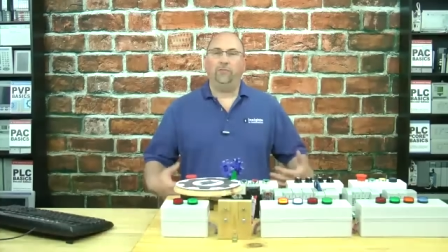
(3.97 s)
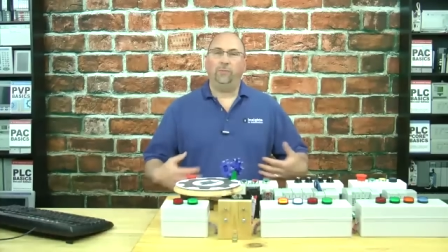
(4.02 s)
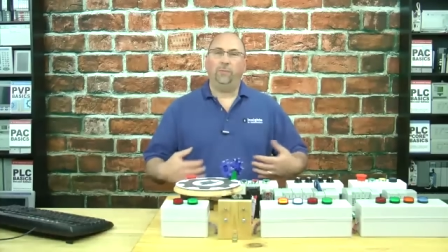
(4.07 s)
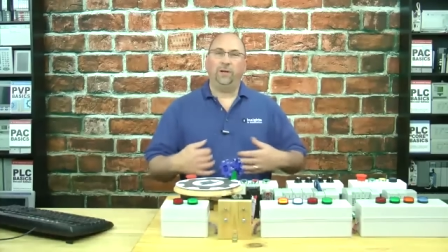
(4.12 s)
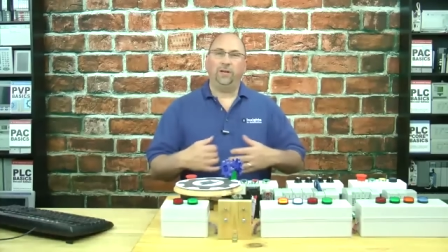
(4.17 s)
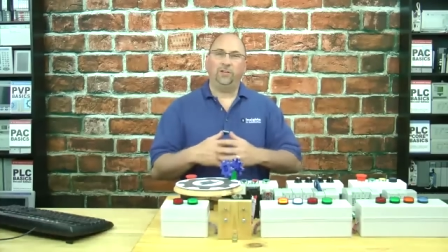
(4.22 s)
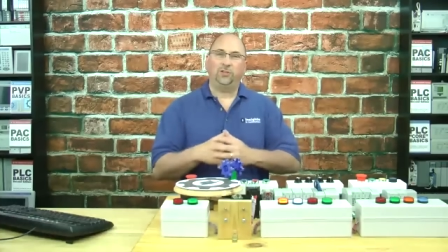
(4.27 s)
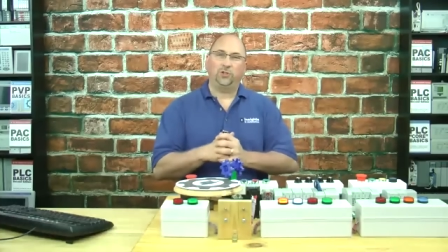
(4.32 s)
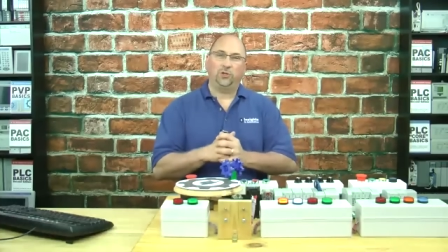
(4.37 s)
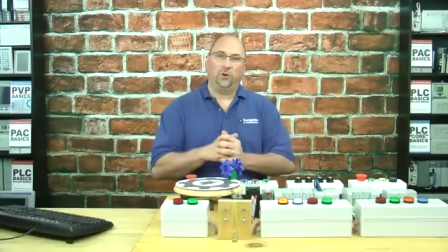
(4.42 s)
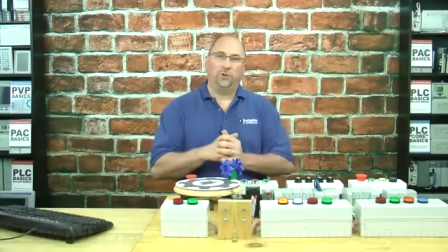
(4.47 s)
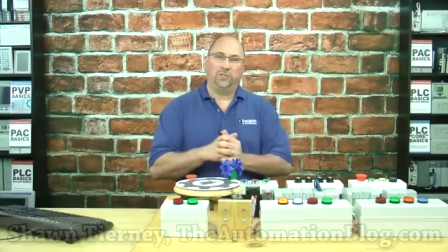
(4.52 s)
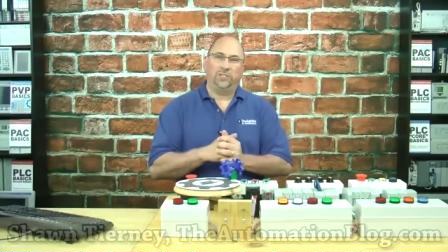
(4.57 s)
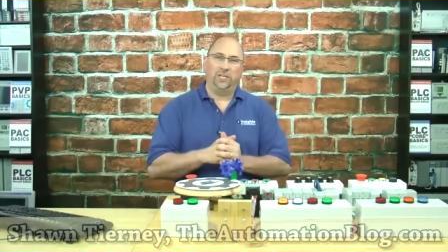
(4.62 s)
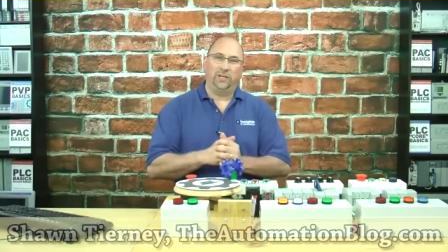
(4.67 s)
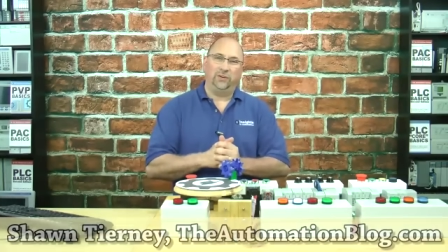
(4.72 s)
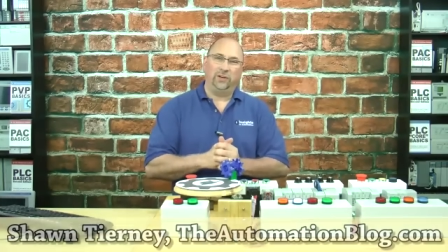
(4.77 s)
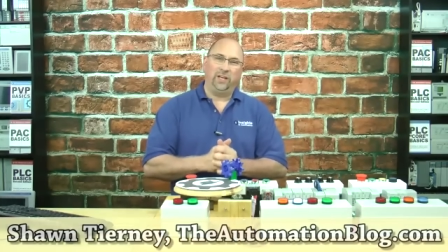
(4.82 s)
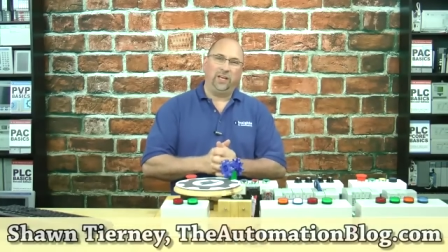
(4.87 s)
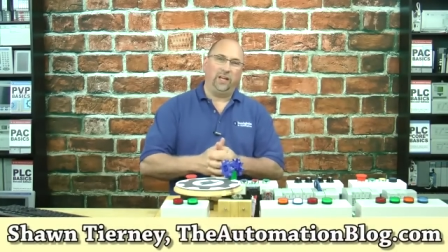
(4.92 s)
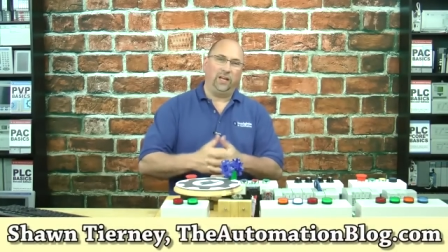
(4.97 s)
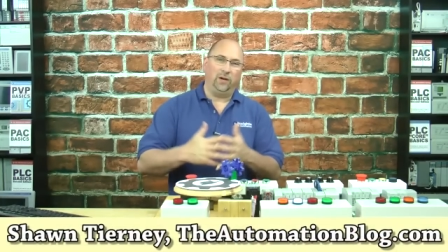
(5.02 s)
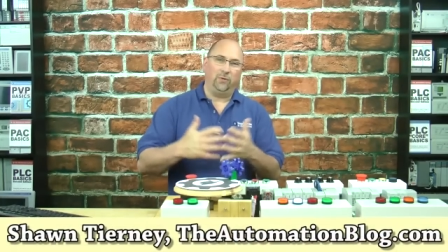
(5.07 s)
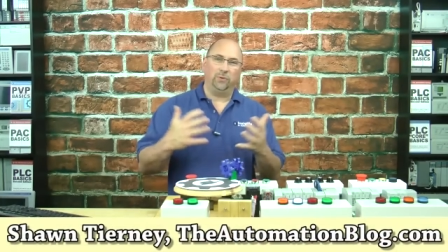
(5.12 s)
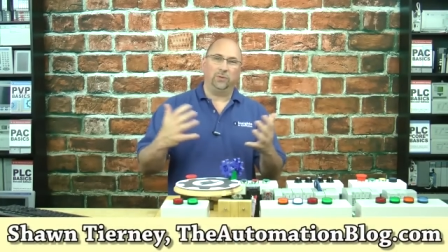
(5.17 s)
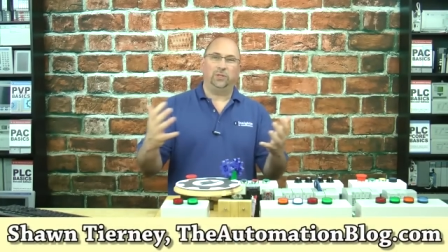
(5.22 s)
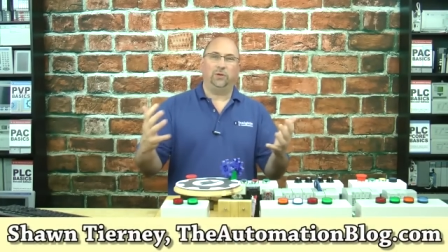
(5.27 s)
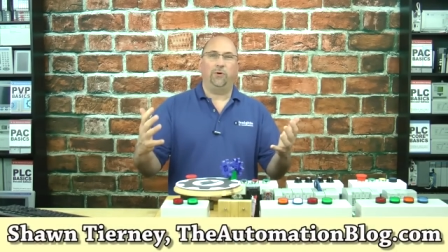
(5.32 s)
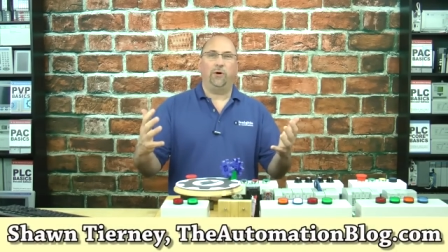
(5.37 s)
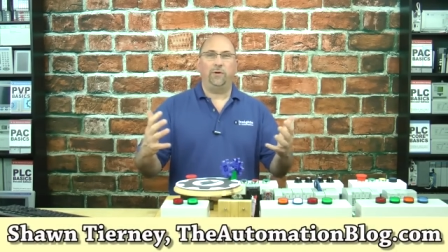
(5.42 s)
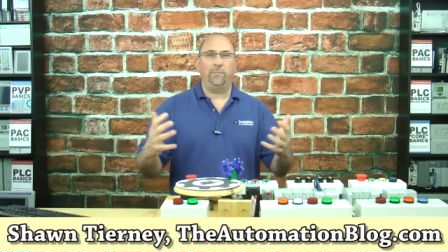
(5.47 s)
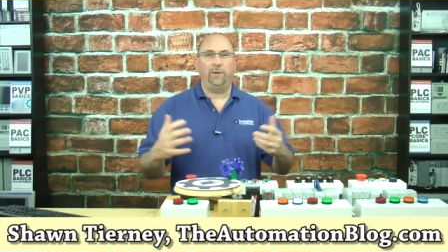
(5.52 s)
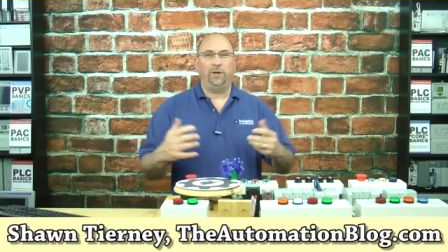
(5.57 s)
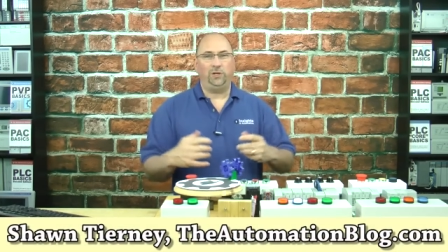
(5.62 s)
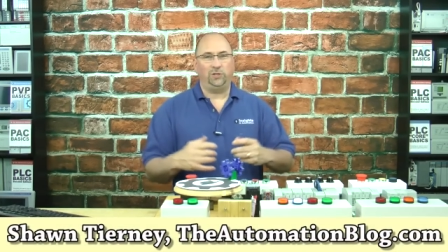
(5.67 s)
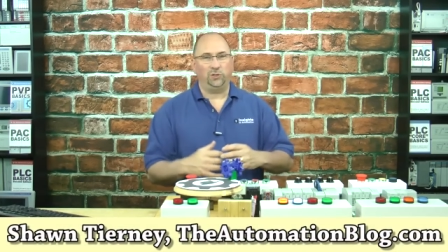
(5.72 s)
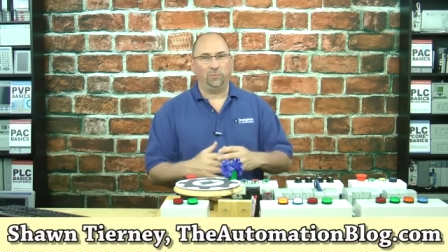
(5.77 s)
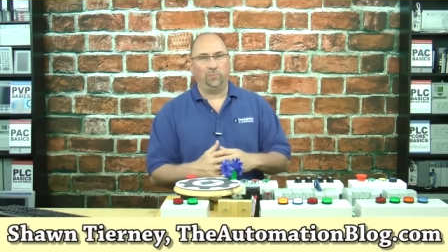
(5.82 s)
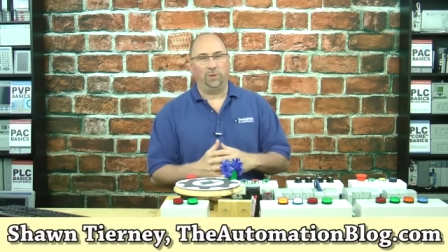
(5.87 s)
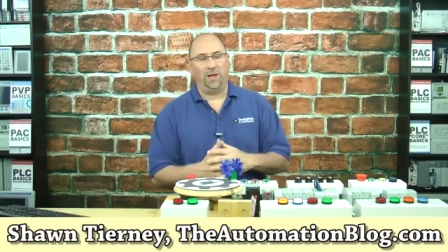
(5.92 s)
everybody, Sean Tierney here with the
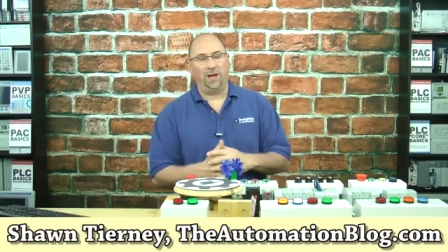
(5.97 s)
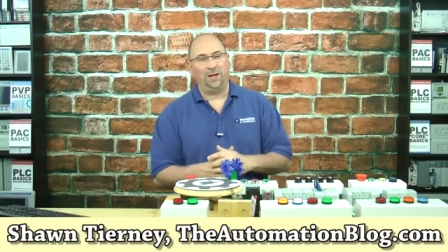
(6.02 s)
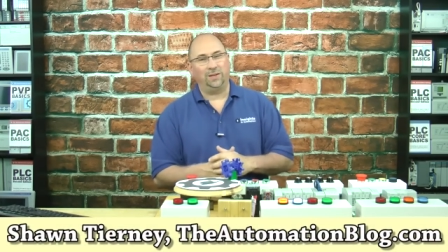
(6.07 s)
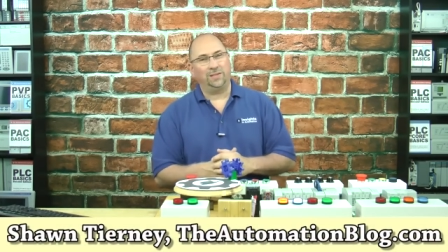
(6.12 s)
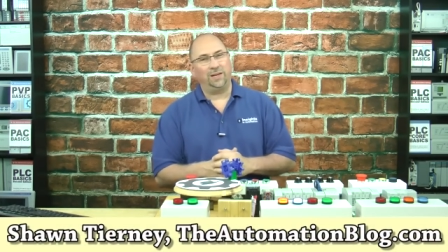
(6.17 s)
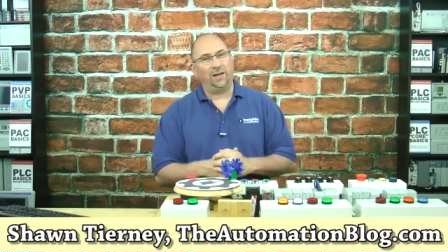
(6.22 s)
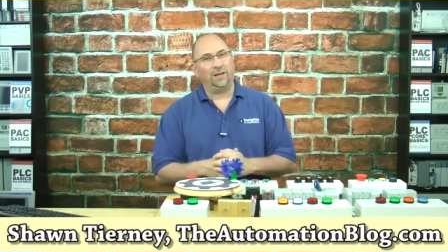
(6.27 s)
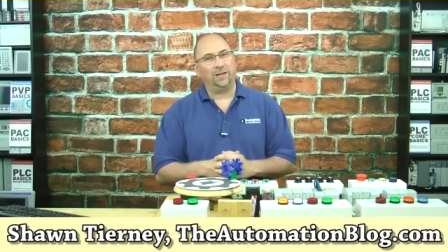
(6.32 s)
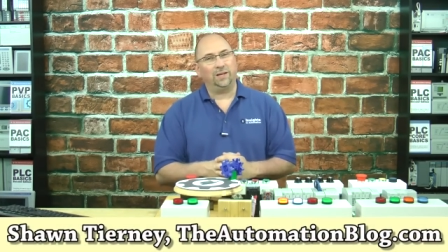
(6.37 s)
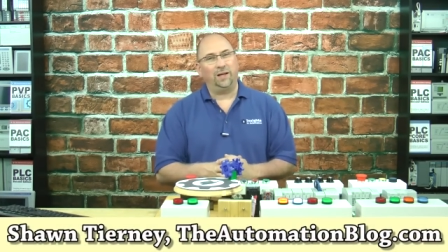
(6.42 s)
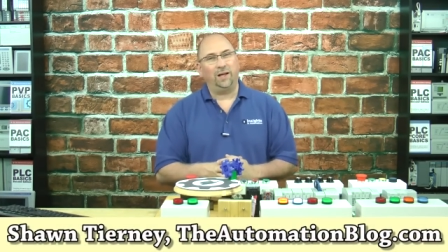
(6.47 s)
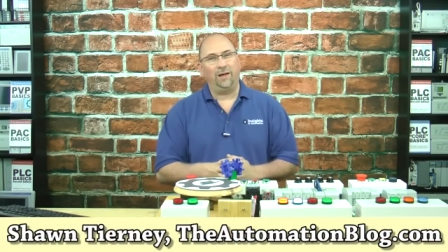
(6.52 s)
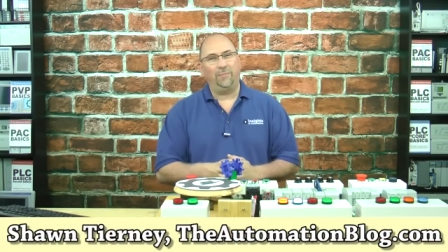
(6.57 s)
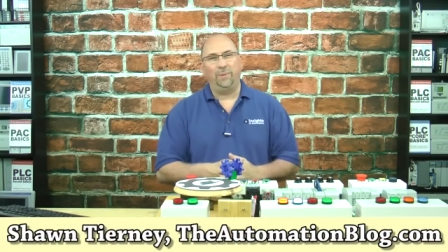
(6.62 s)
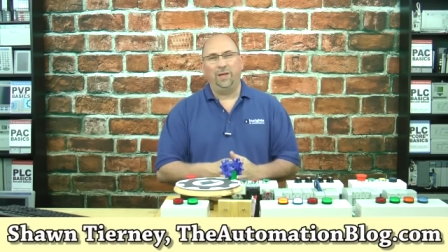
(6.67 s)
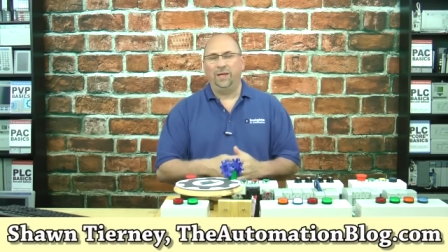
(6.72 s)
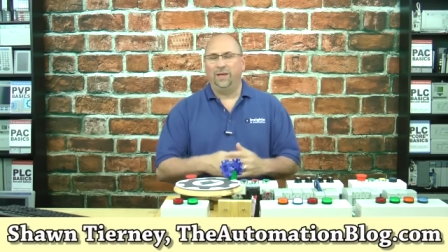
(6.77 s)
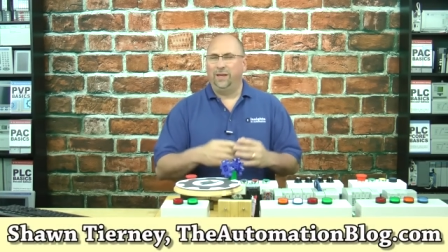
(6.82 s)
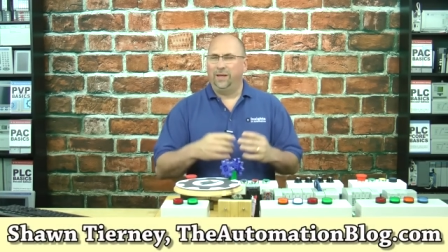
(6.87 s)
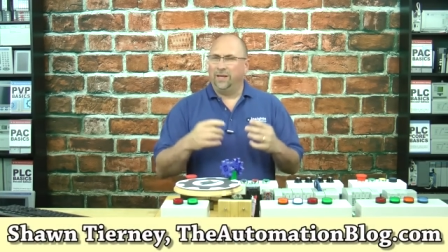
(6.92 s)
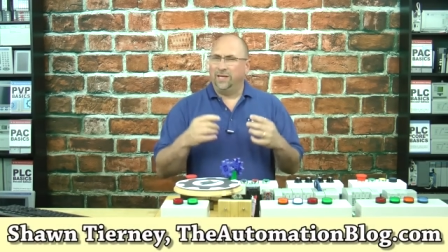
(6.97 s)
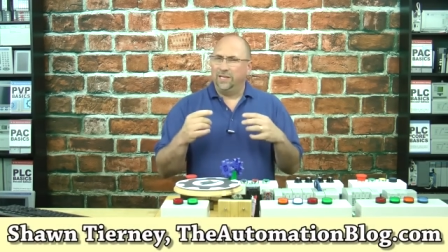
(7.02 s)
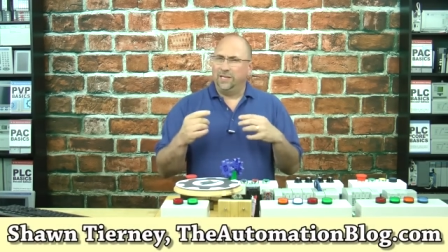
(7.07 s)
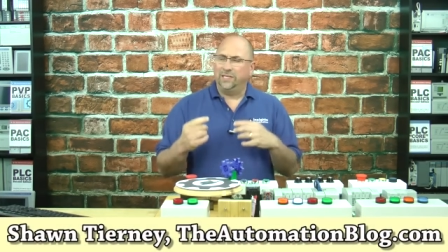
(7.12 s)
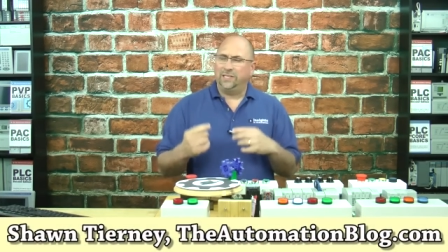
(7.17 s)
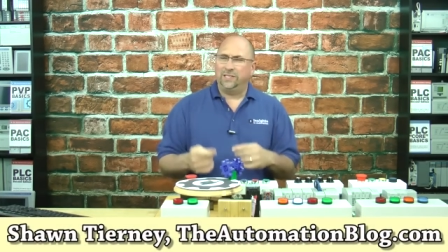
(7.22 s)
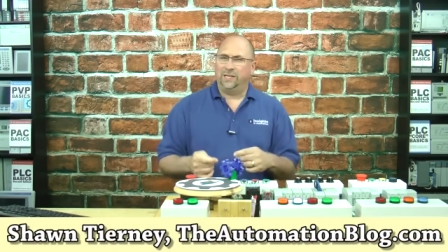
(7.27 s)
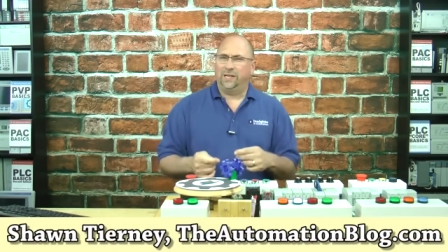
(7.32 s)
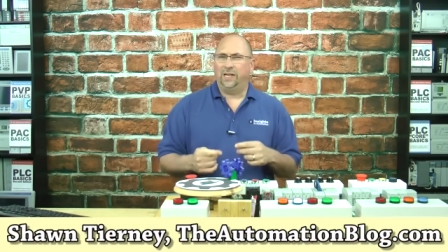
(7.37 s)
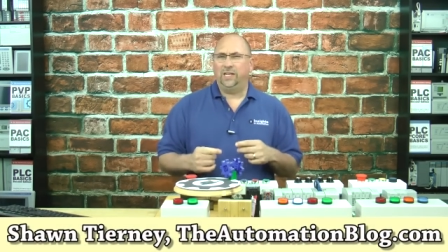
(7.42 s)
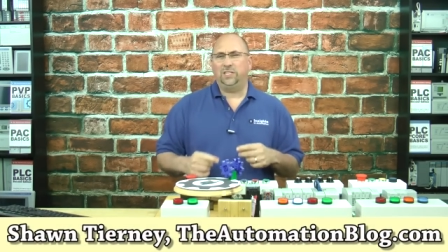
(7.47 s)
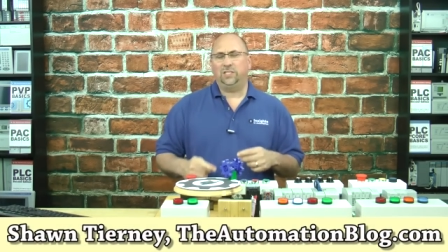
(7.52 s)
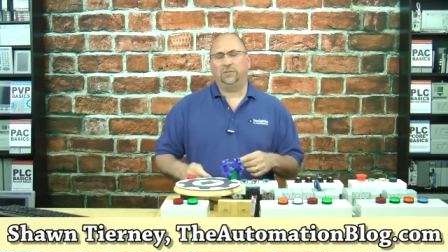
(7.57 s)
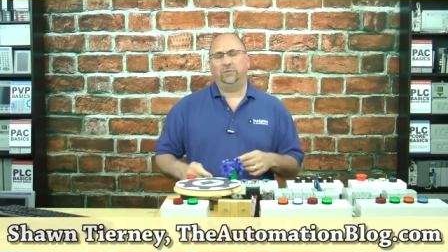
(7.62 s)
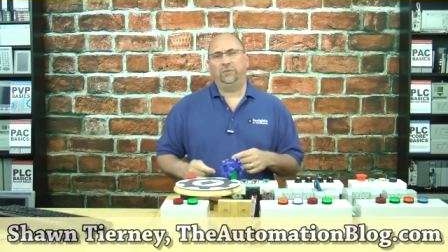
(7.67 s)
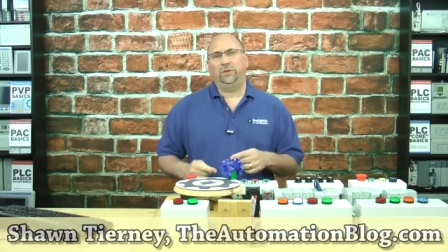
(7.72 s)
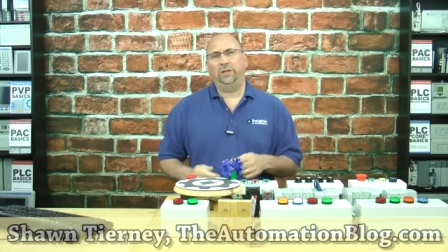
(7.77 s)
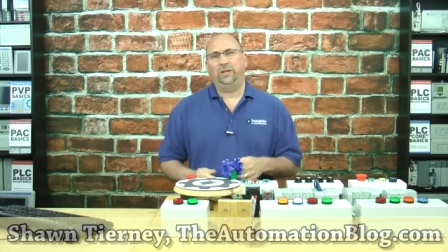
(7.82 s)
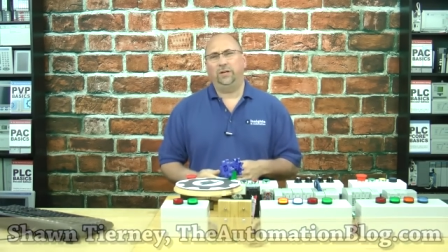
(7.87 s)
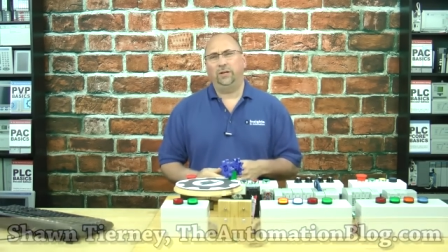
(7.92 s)
automation blog dot com, and in today's
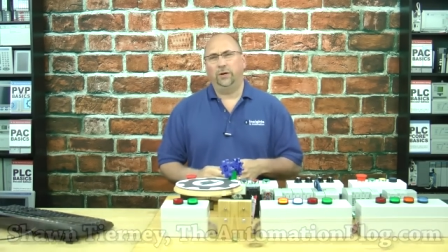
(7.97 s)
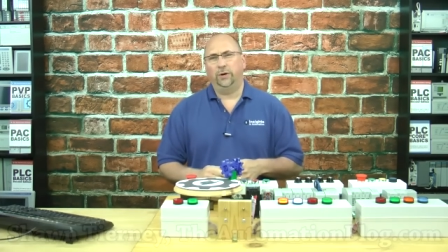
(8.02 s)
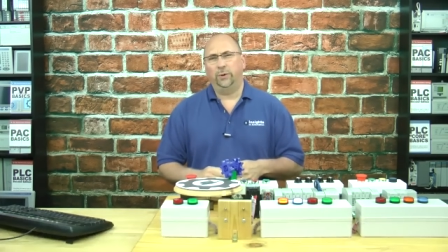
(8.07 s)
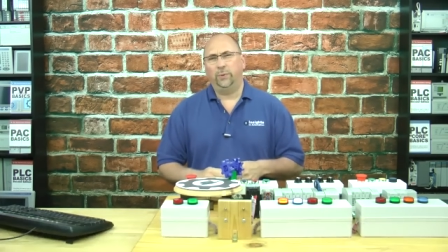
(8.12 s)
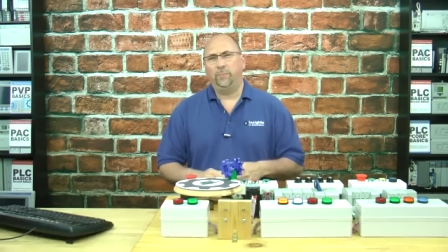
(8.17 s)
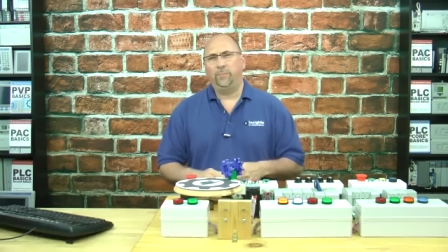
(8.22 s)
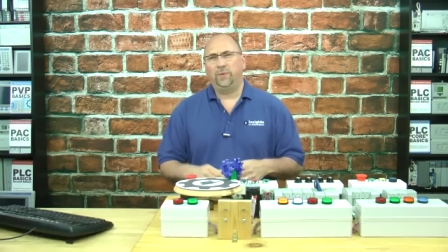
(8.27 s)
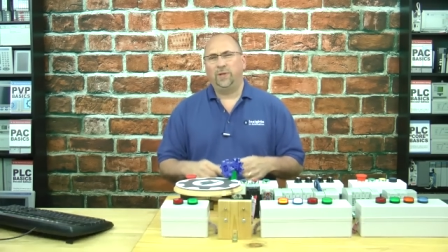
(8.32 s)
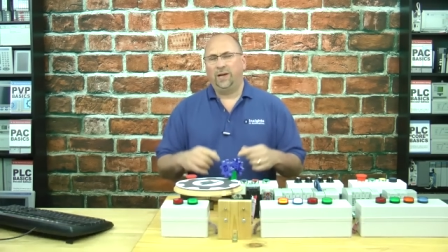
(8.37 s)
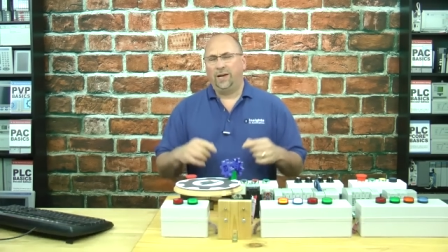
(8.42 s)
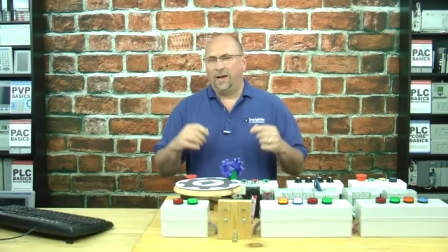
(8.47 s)
video,